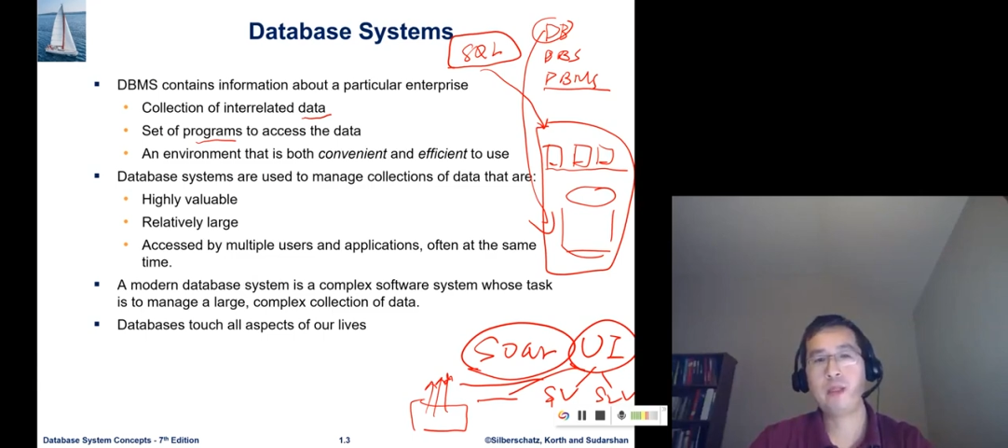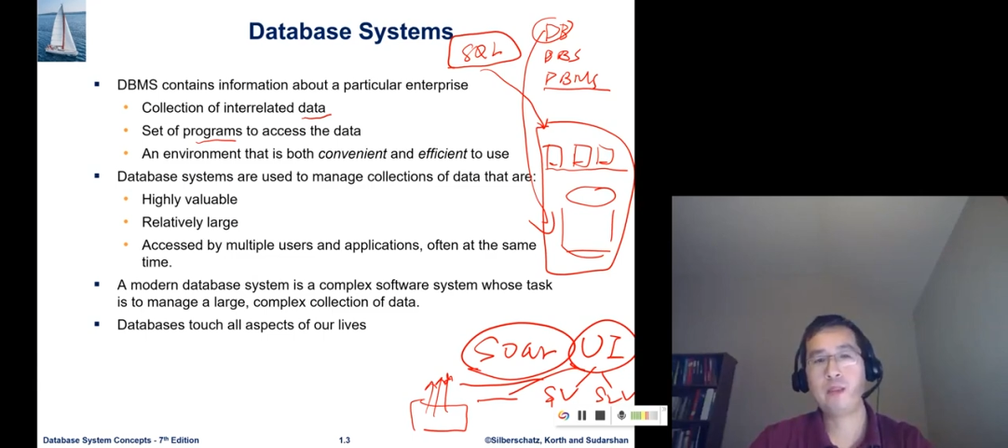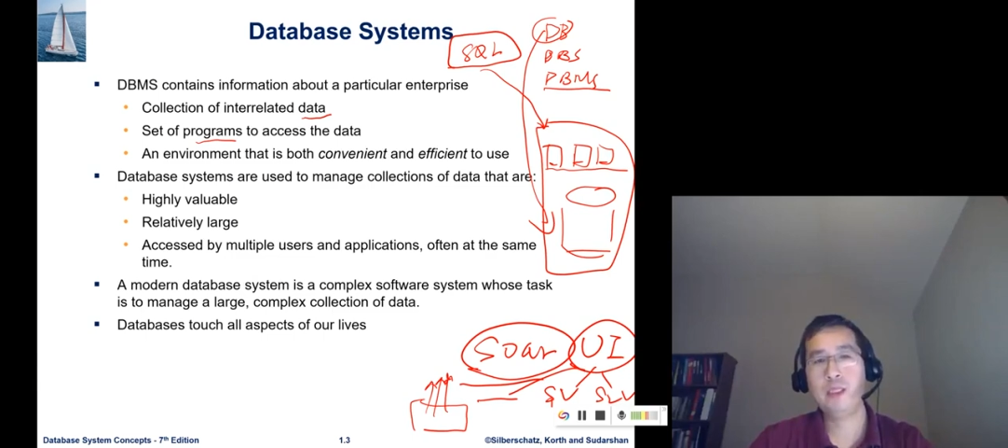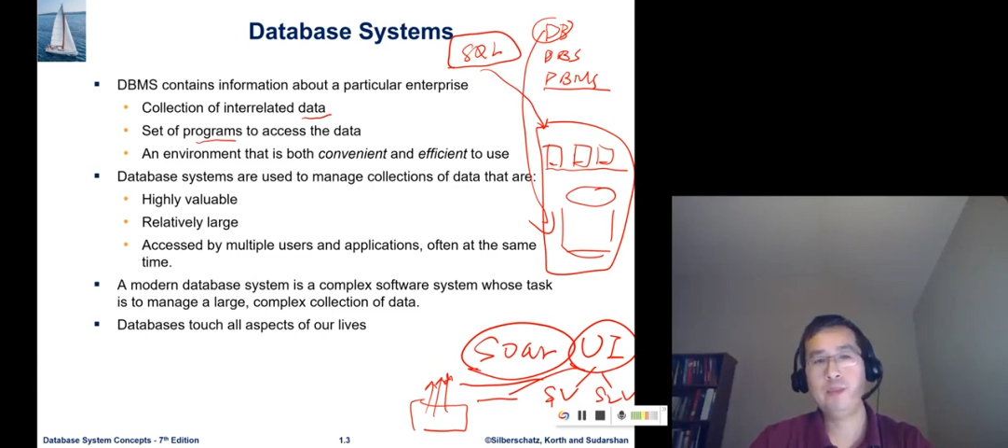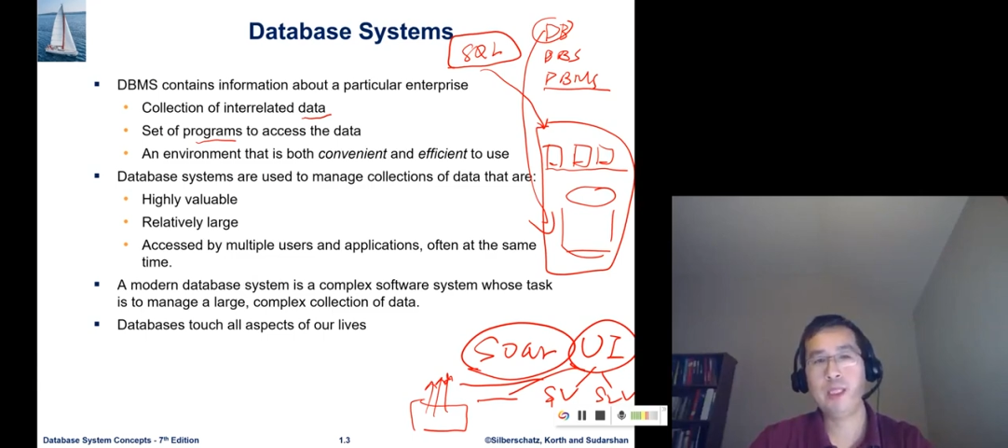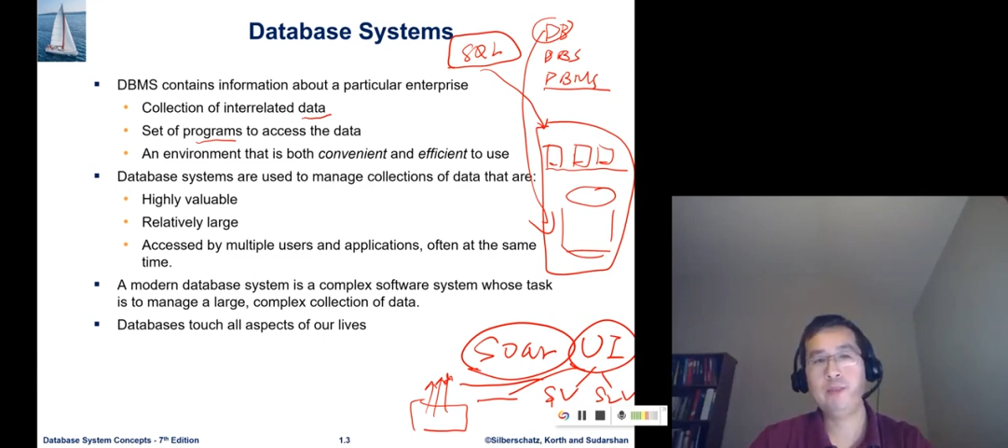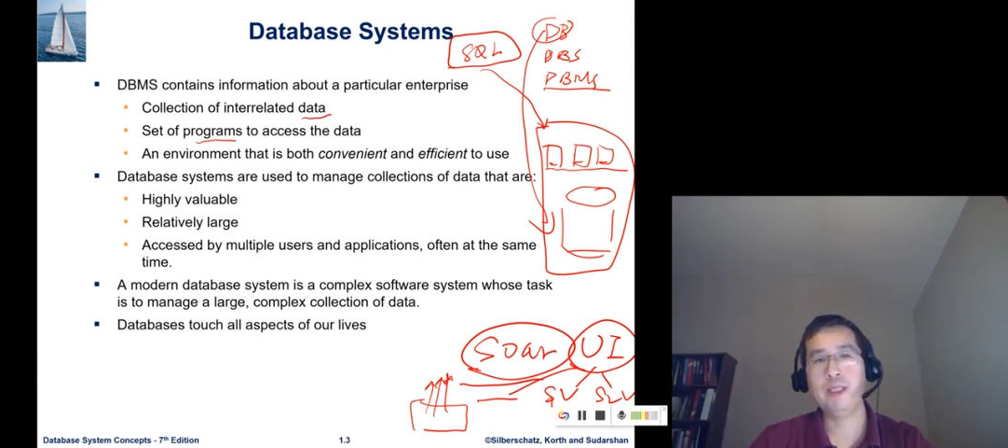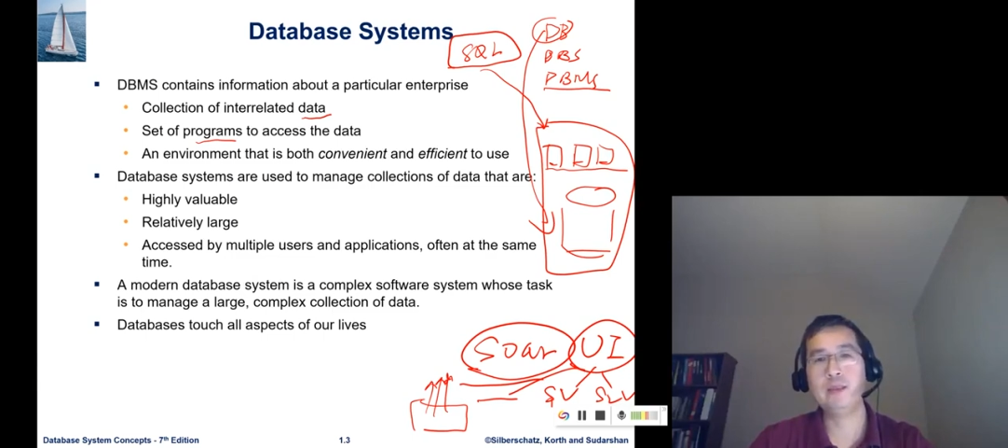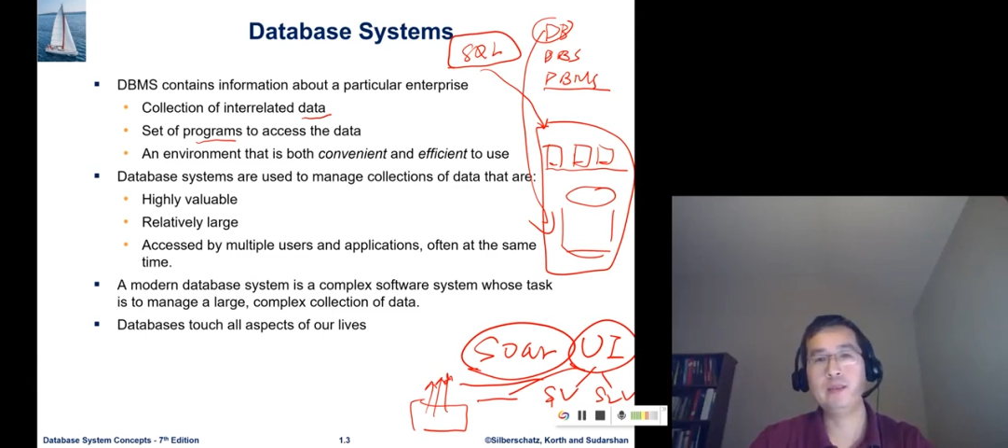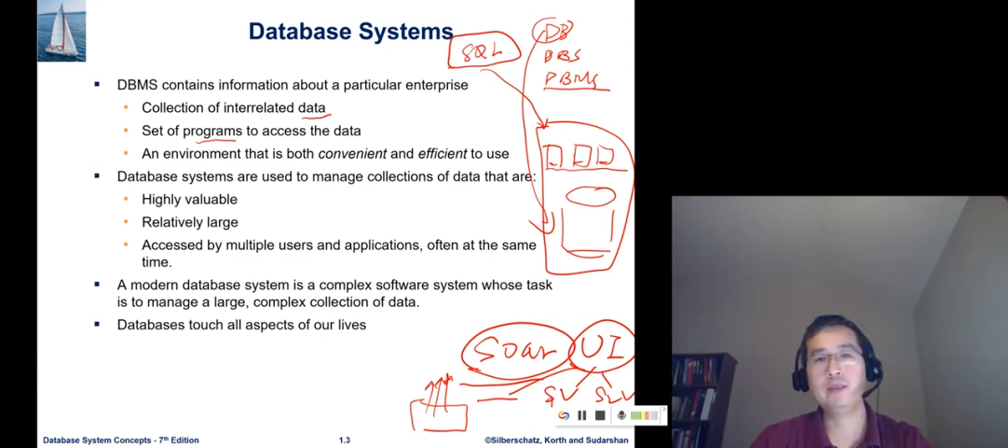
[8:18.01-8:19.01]
also
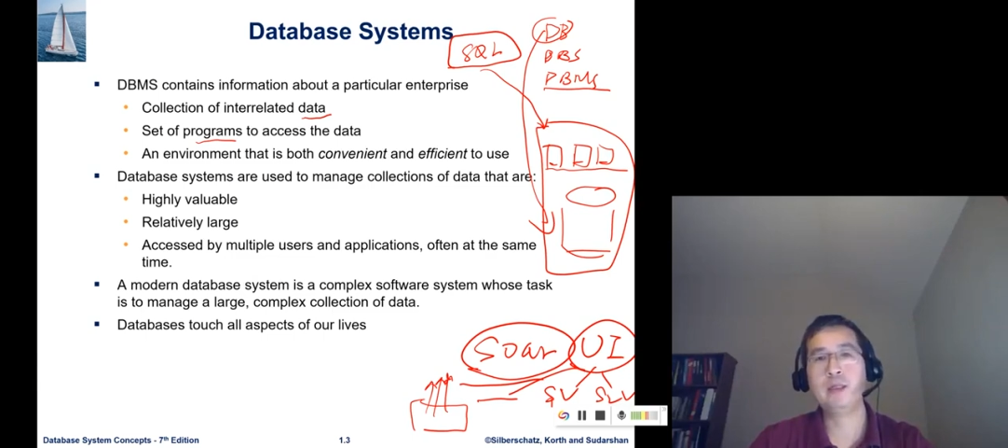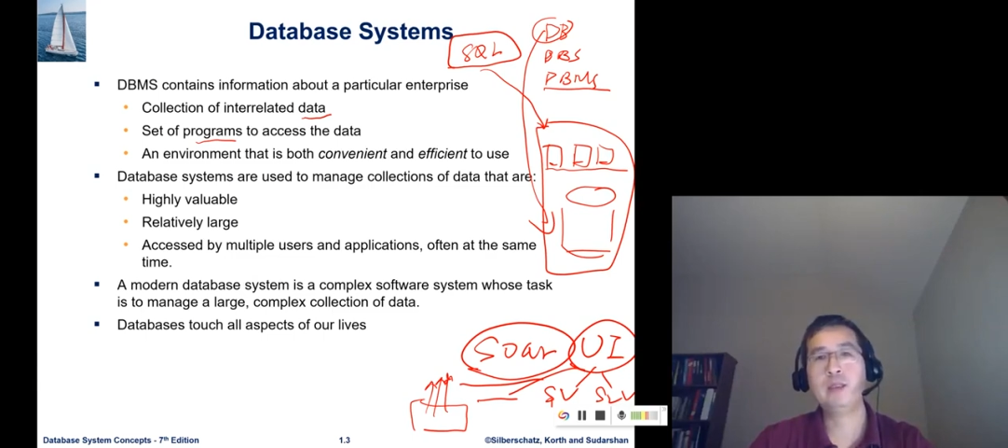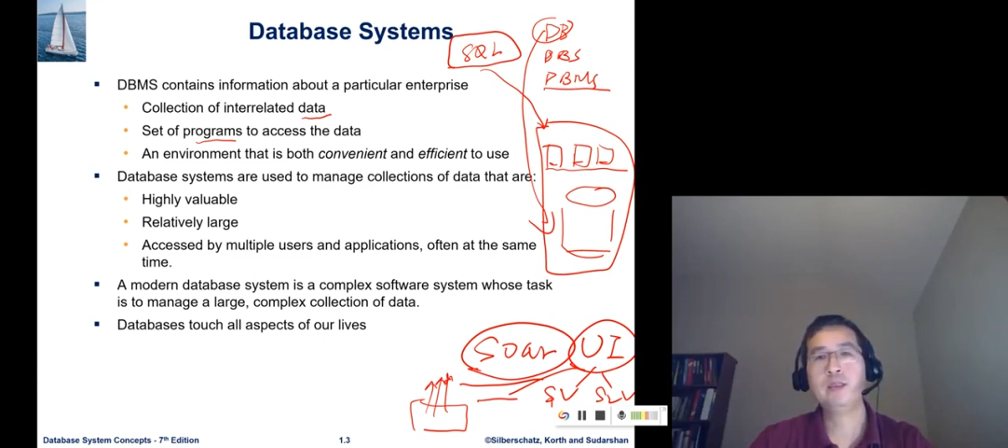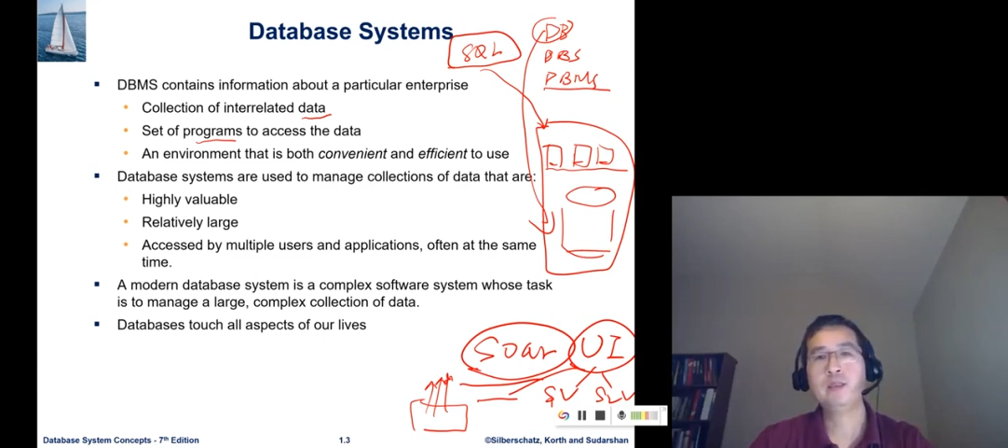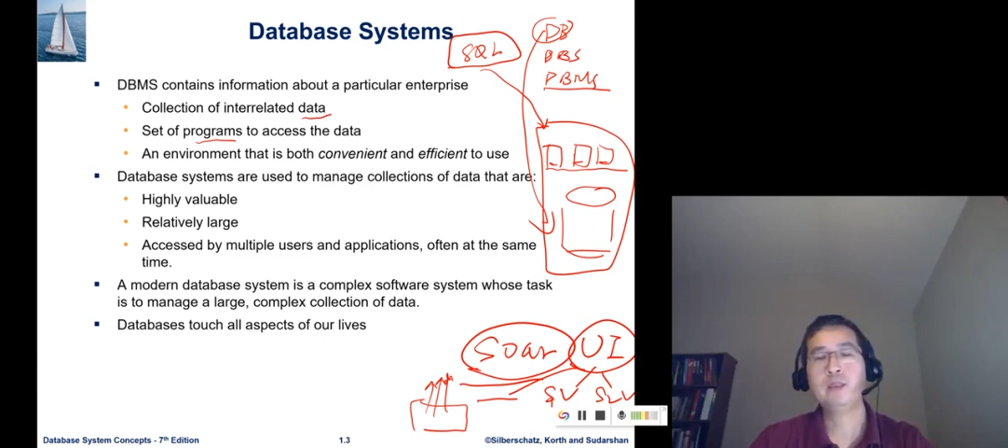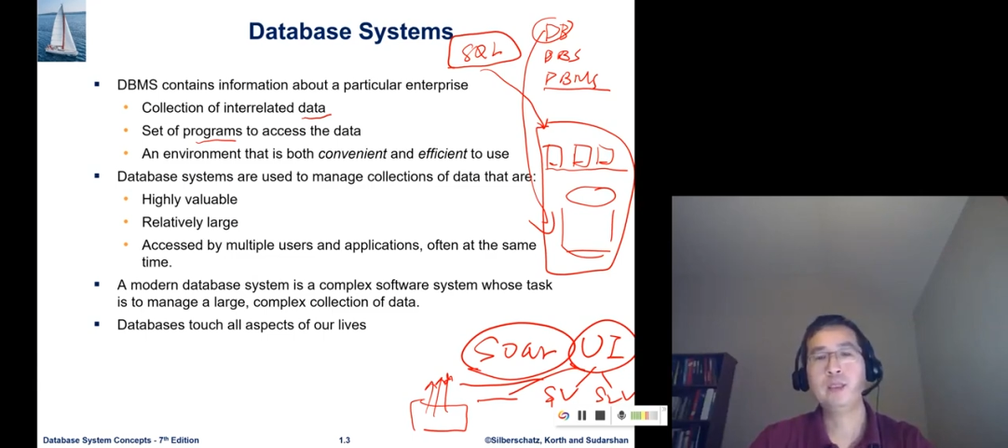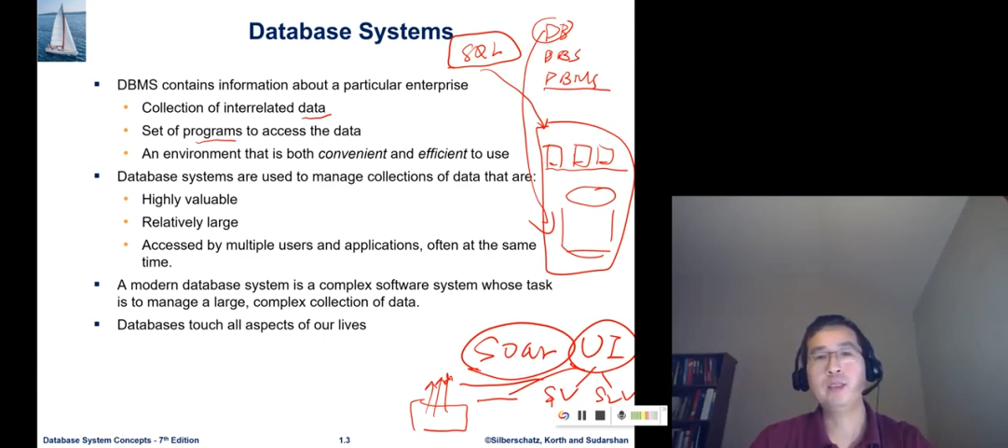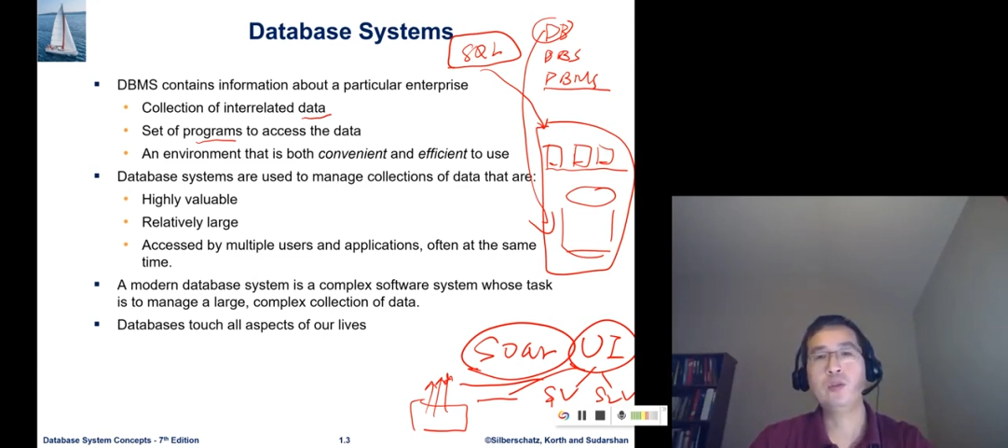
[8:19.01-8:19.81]
a software. Okay?